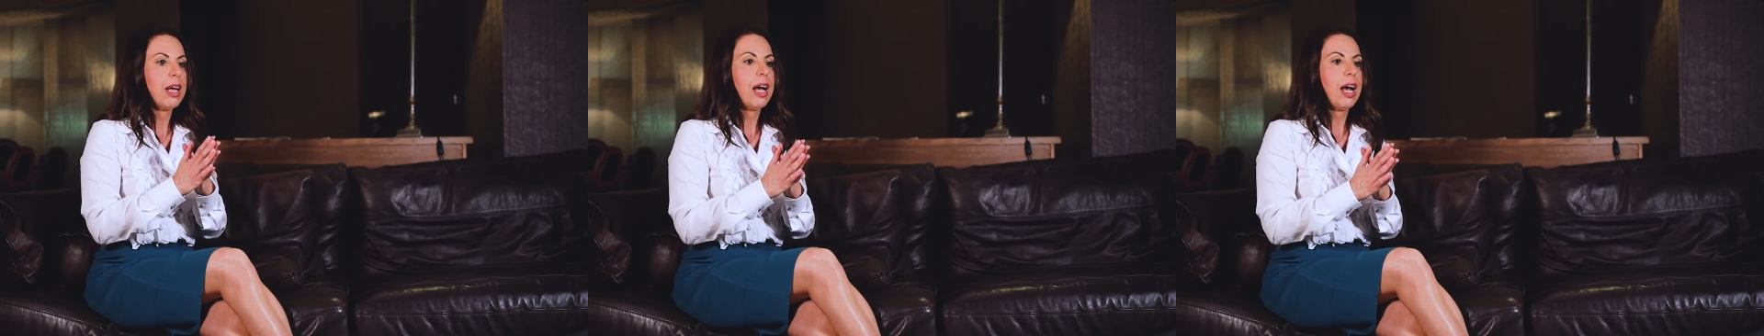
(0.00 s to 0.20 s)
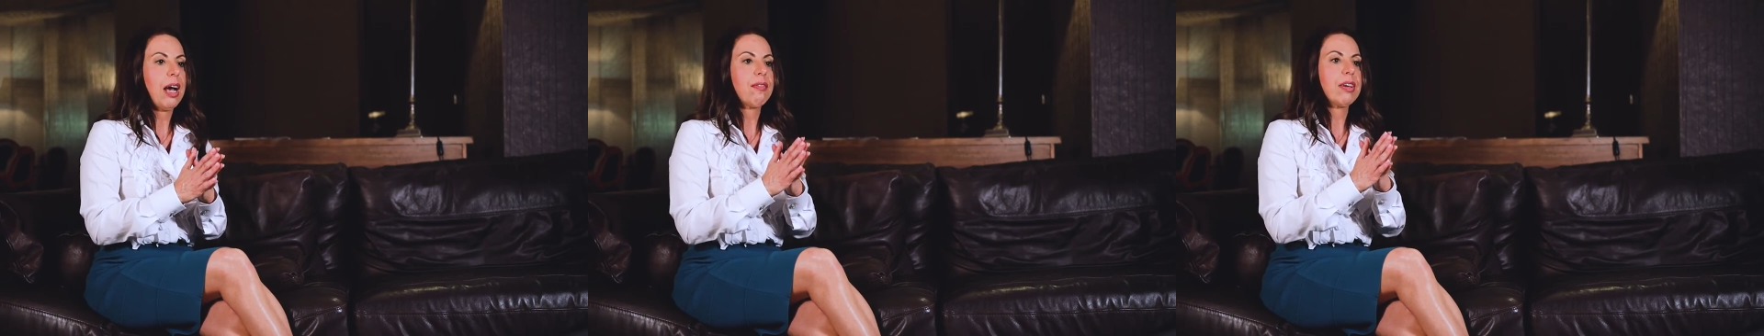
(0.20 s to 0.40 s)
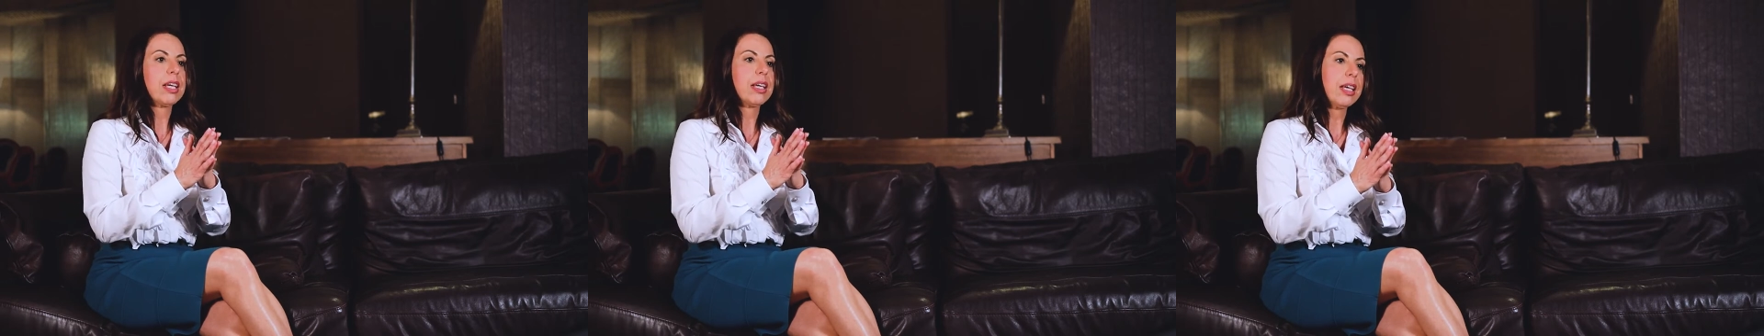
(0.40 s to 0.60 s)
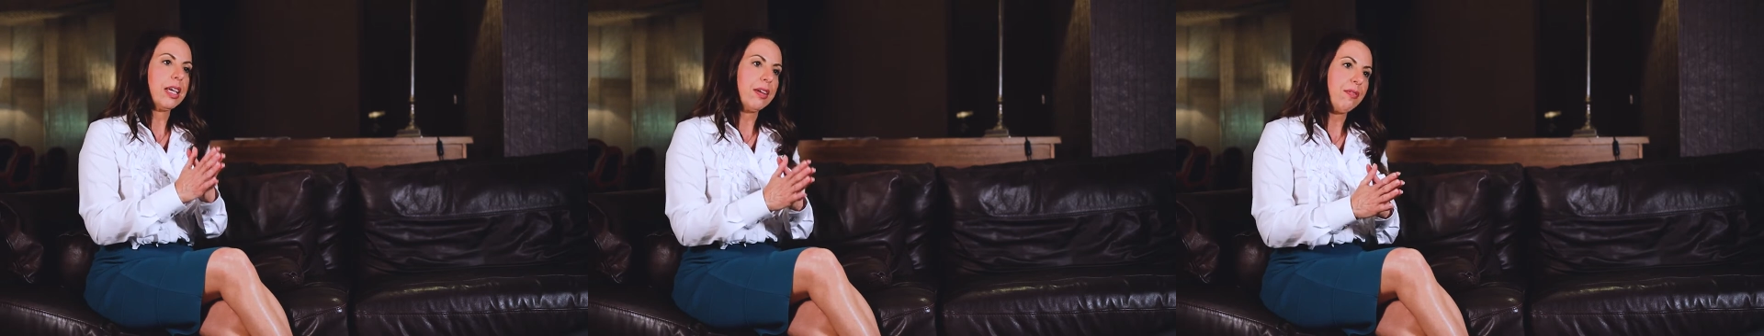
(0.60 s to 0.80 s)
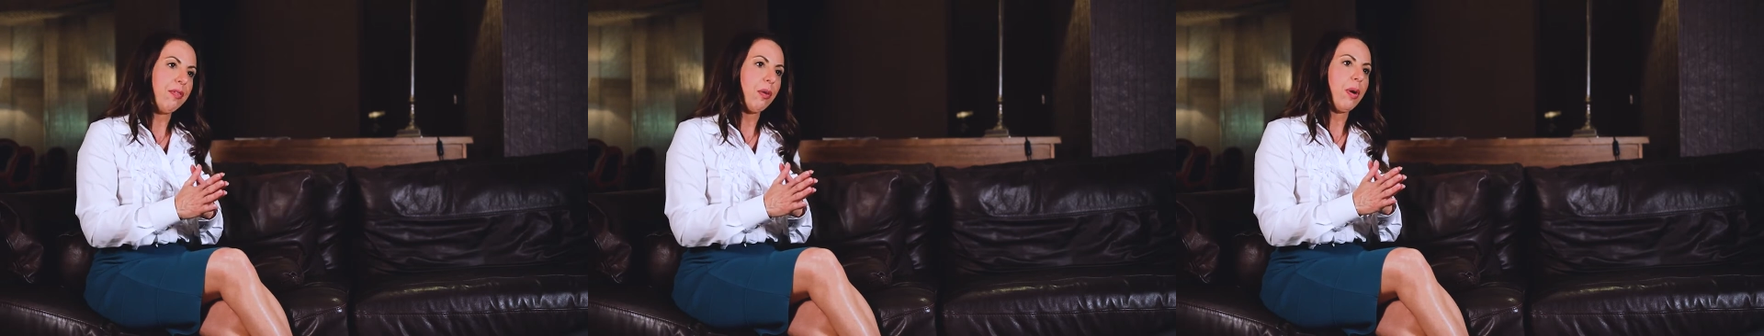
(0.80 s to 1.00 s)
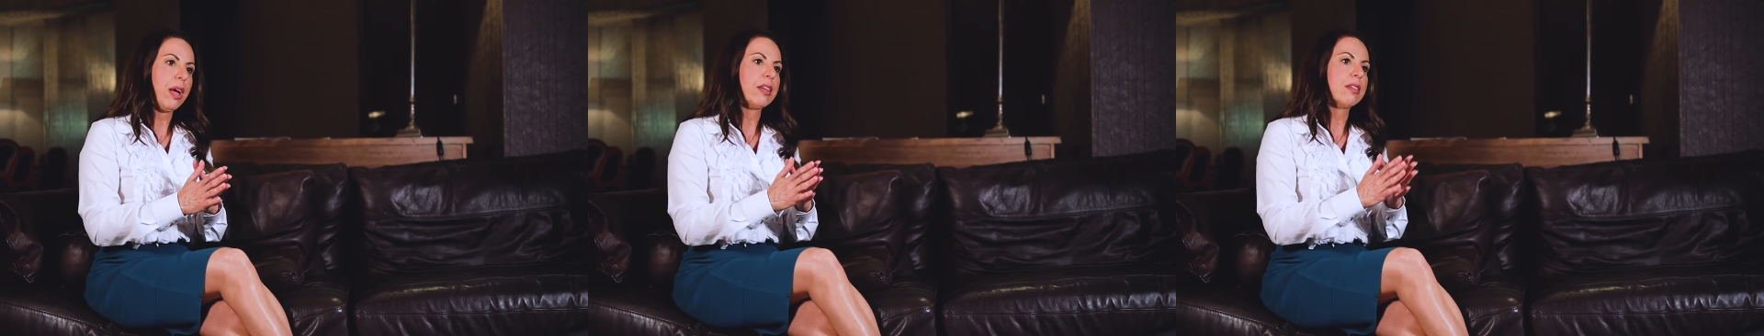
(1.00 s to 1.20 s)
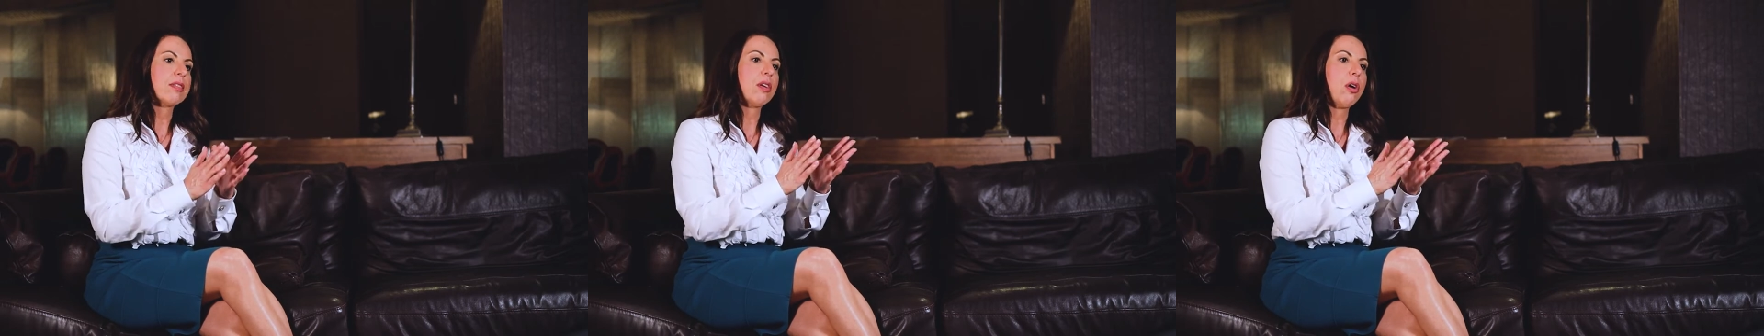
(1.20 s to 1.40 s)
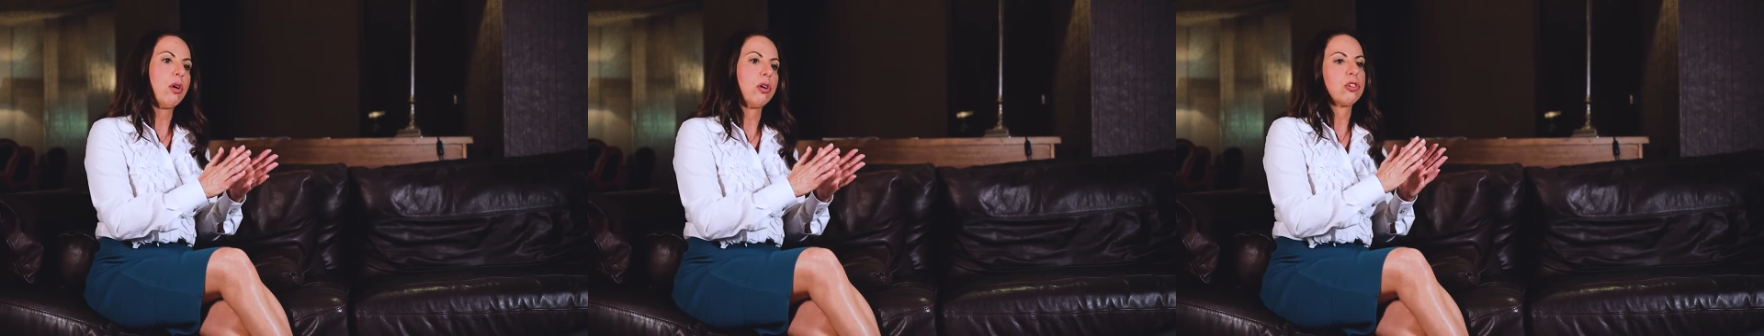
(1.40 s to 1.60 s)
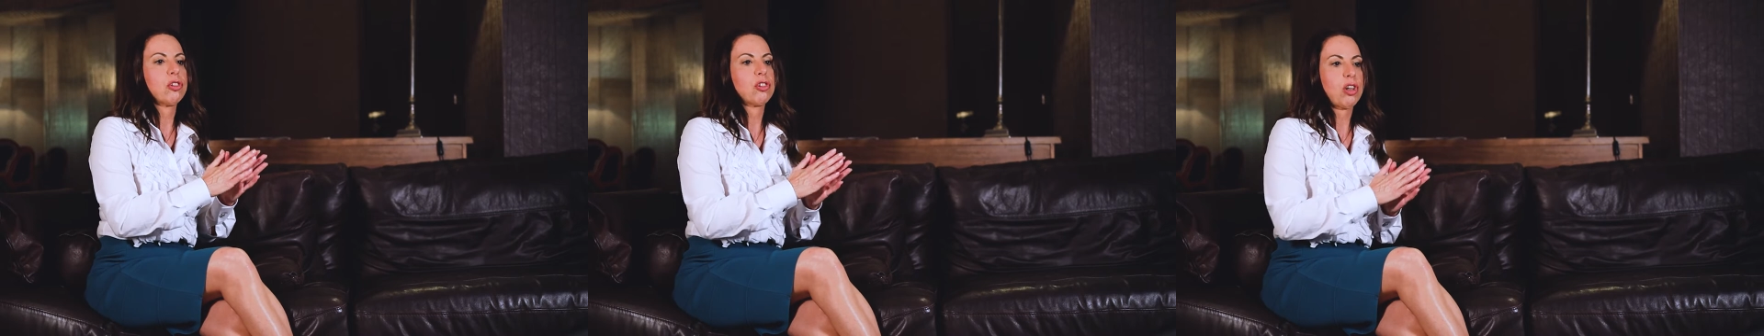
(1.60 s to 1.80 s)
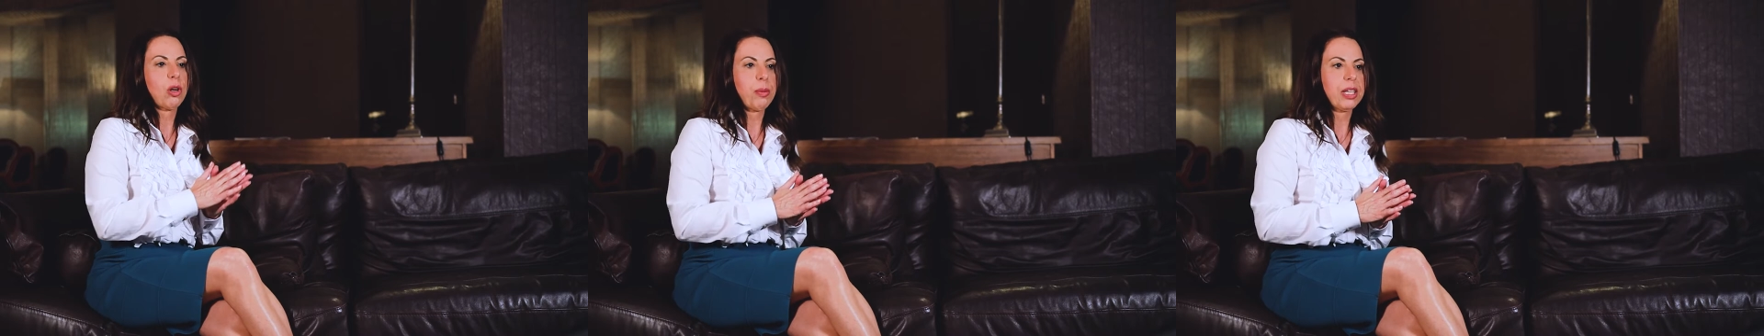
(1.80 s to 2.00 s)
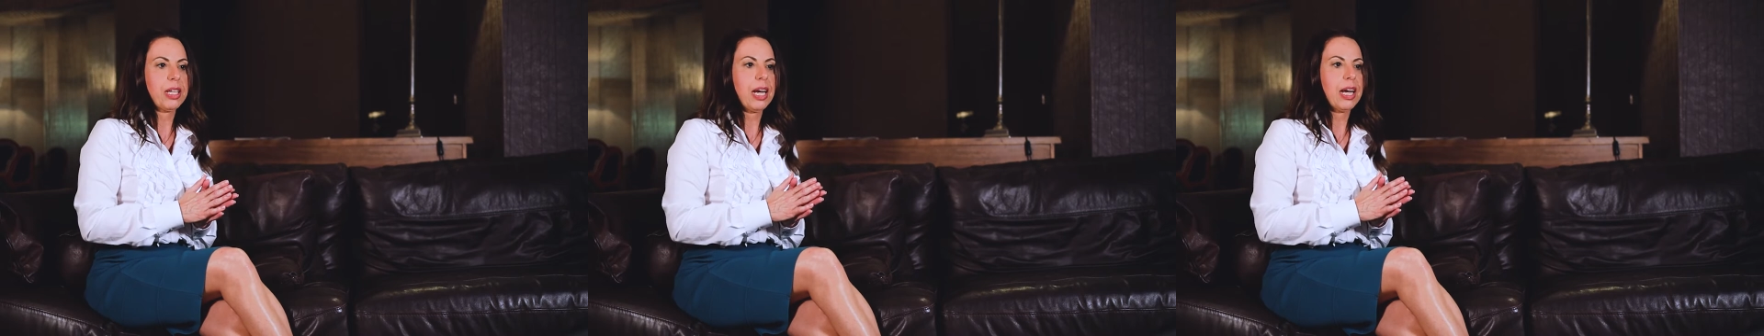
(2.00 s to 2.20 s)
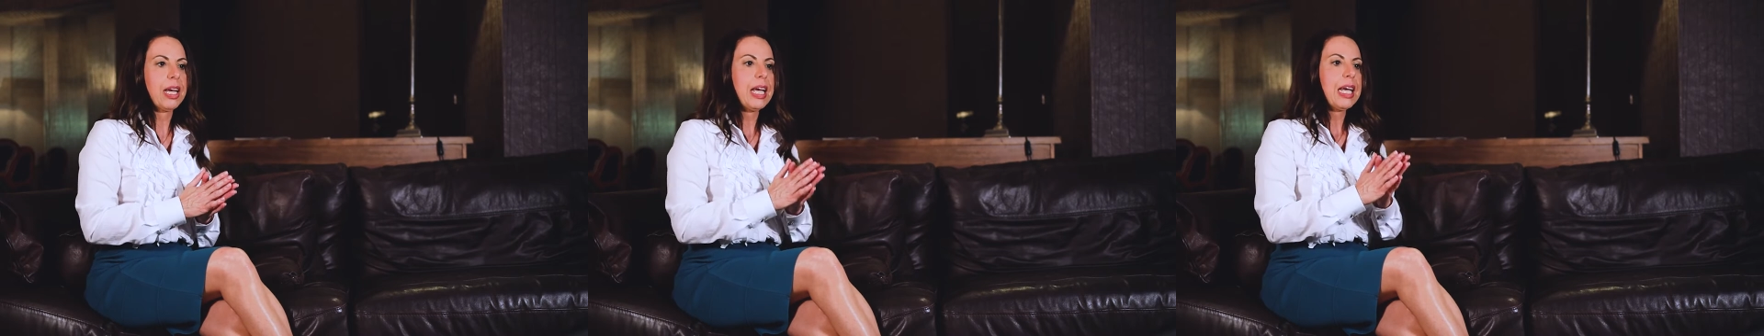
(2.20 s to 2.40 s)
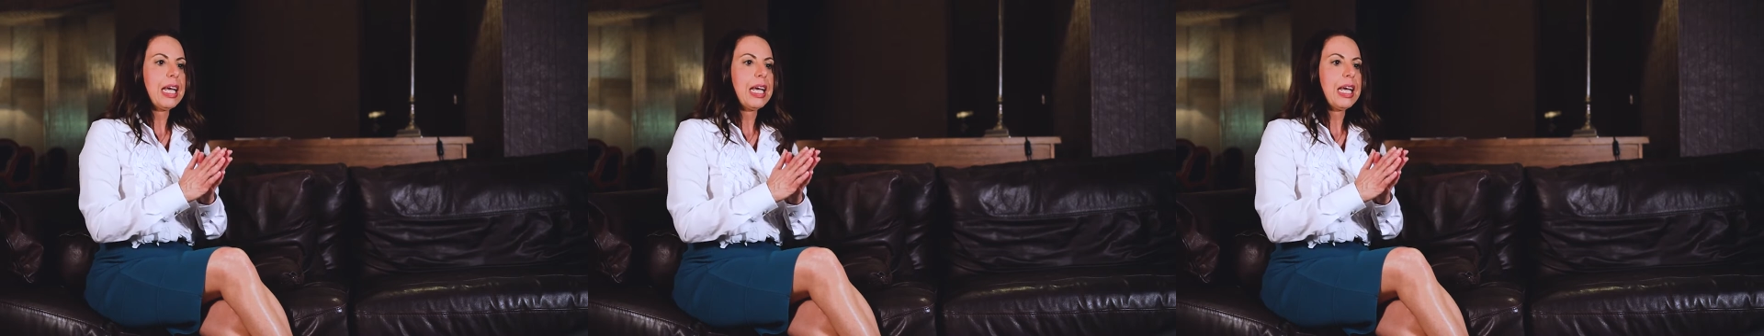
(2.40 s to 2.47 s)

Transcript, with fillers: having influence on social media.